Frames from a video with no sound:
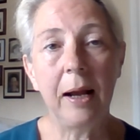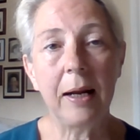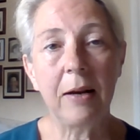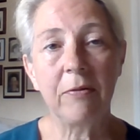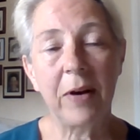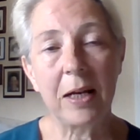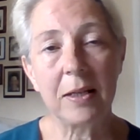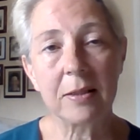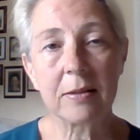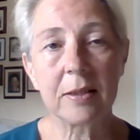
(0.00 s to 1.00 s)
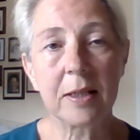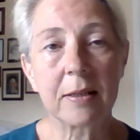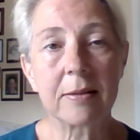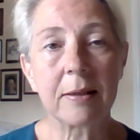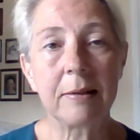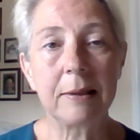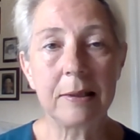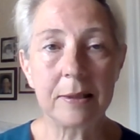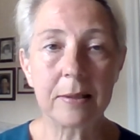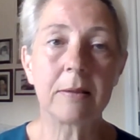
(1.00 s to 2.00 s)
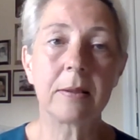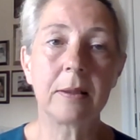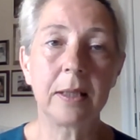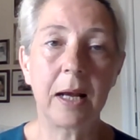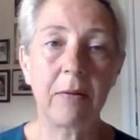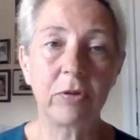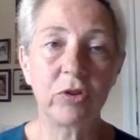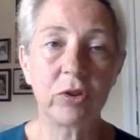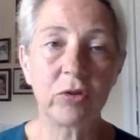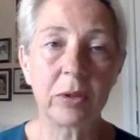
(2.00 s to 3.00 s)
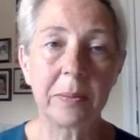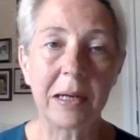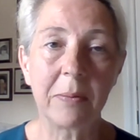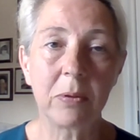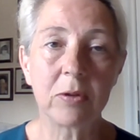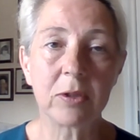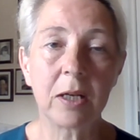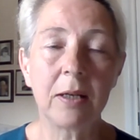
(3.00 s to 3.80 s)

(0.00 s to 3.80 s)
and advised to take it at least until the average age of the menopause,